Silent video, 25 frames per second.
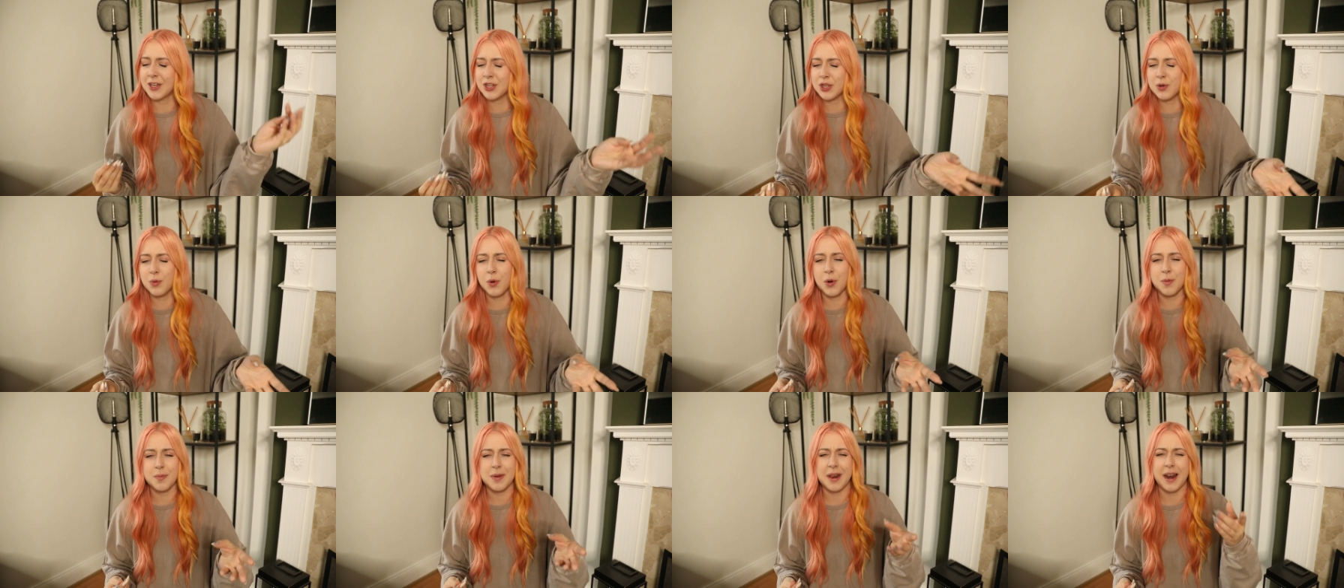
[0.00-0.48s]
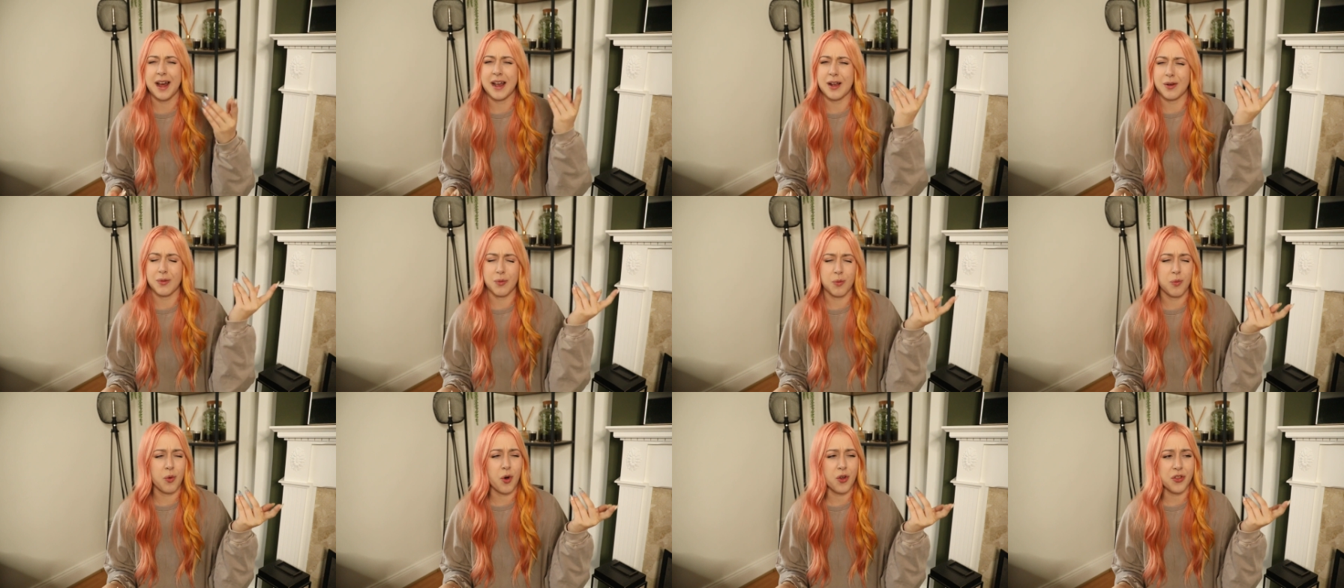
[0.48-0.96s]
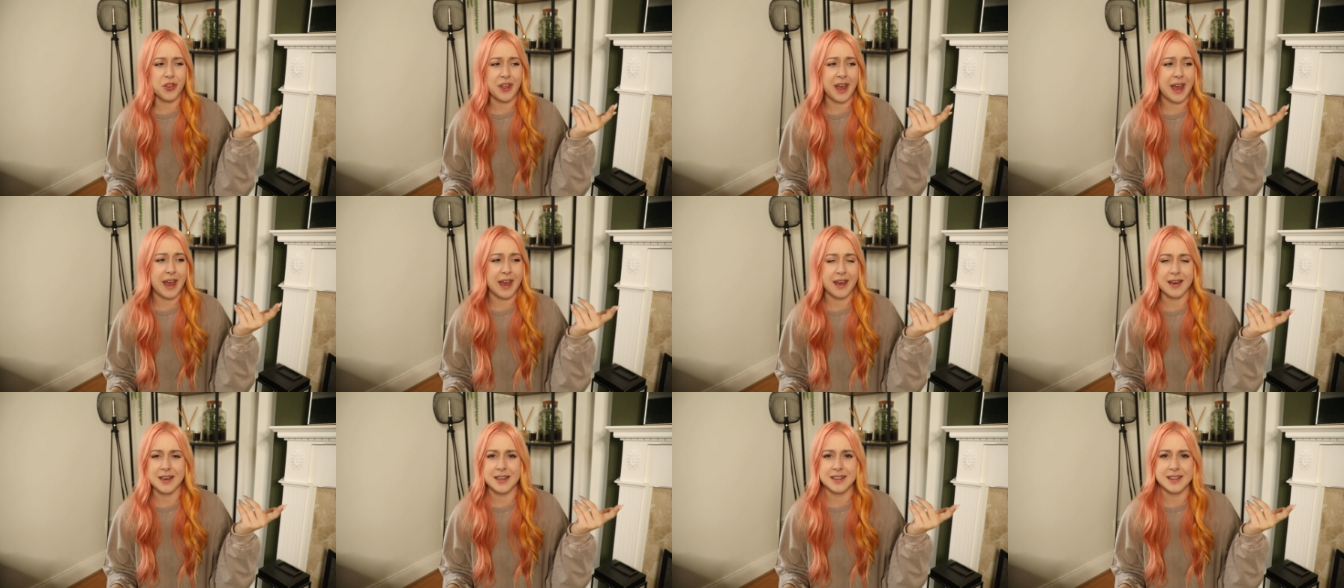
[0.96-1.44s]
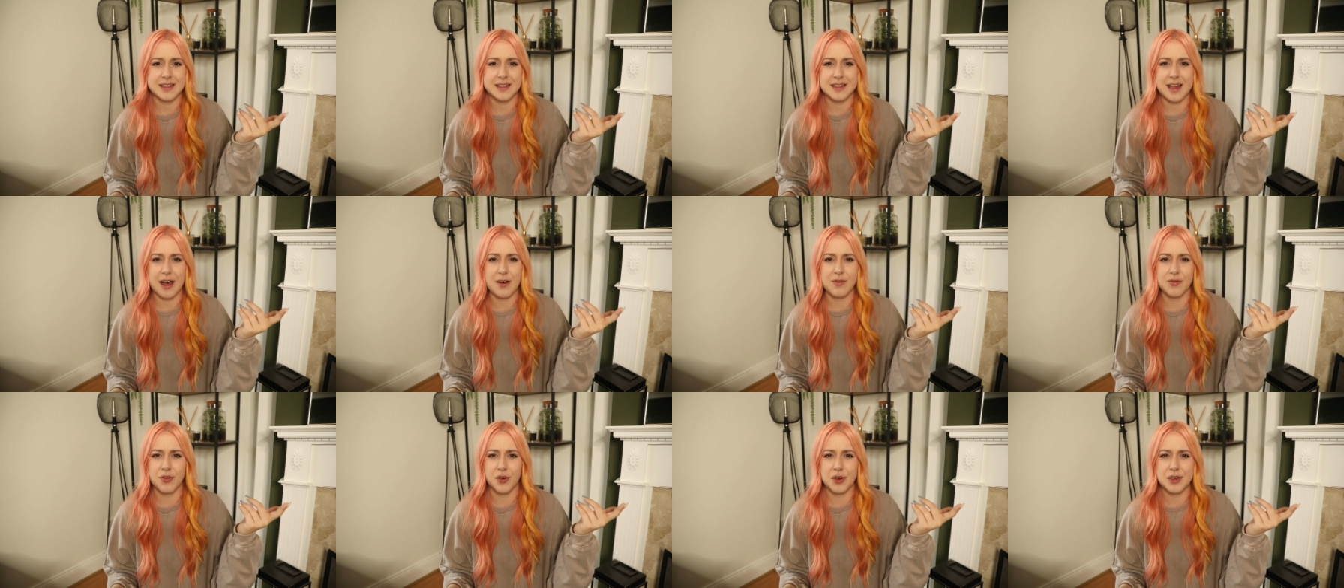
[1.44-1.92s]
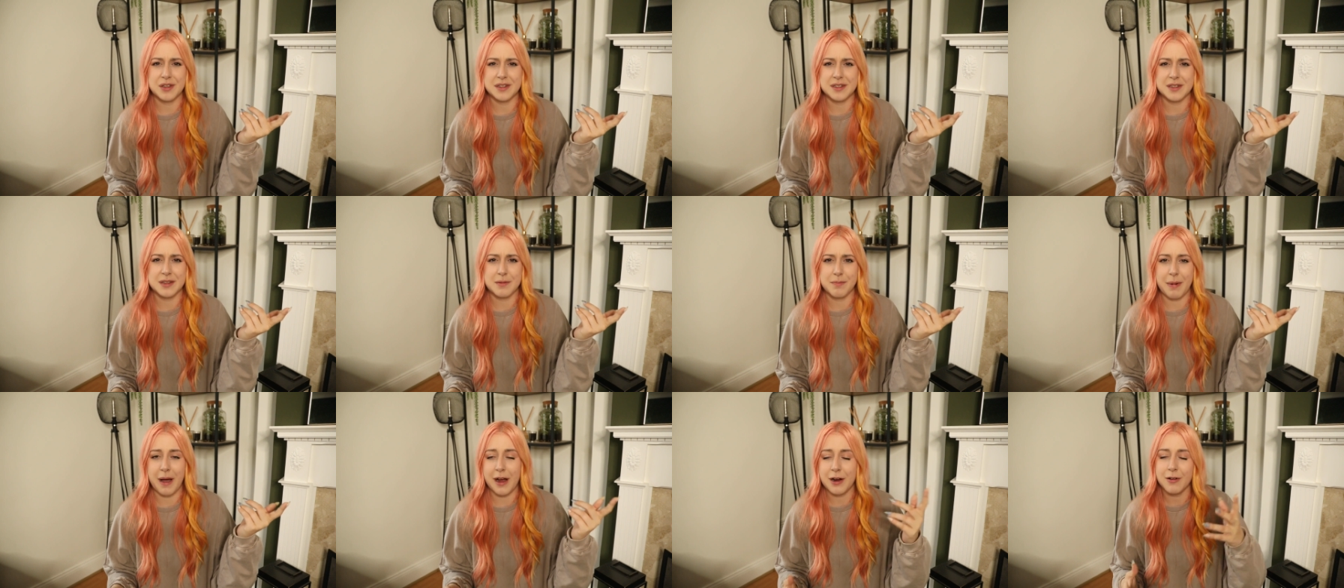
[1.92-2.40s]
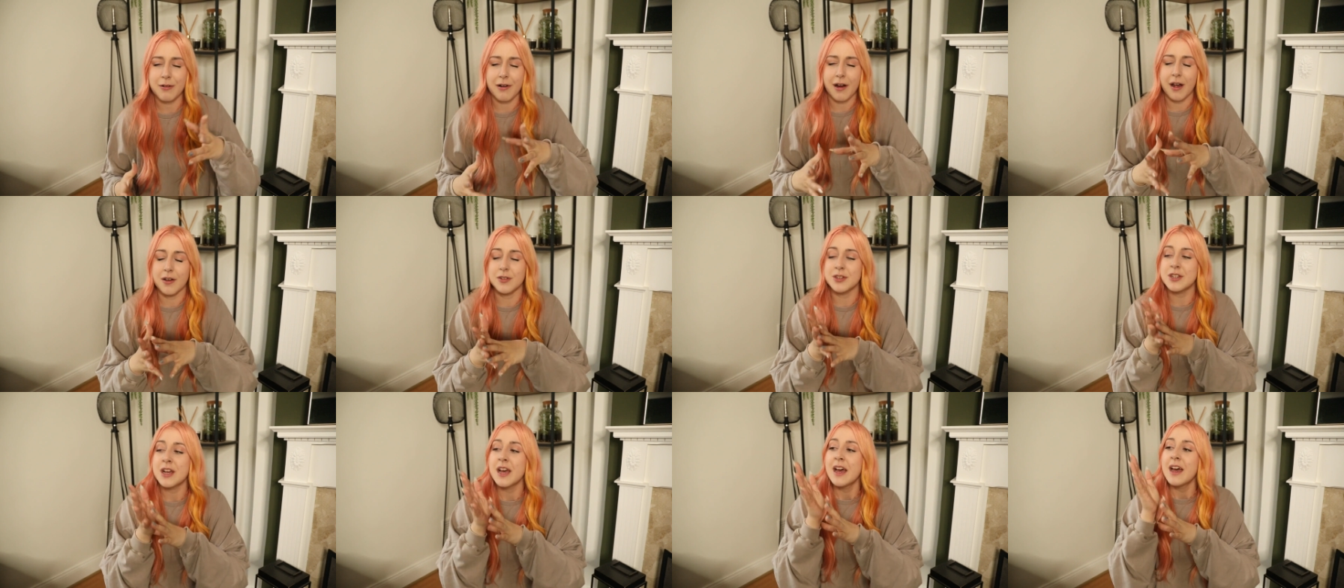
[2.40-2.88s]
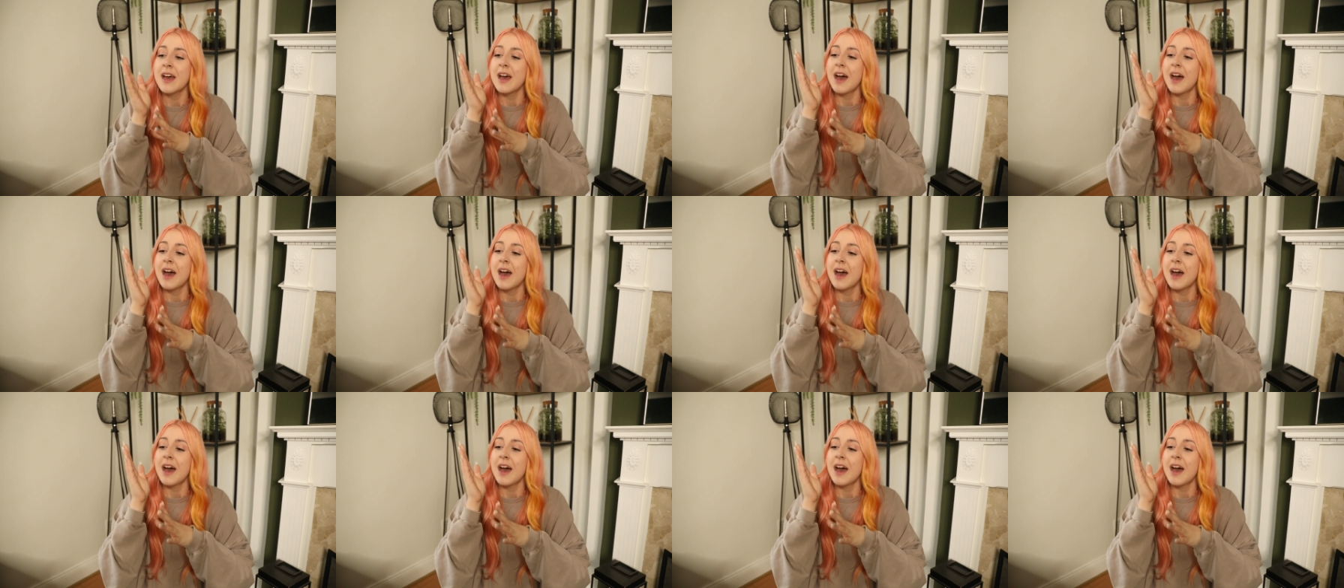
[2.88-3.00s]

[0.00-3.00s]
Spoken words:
You won't be like, what the heck is that voice in the background?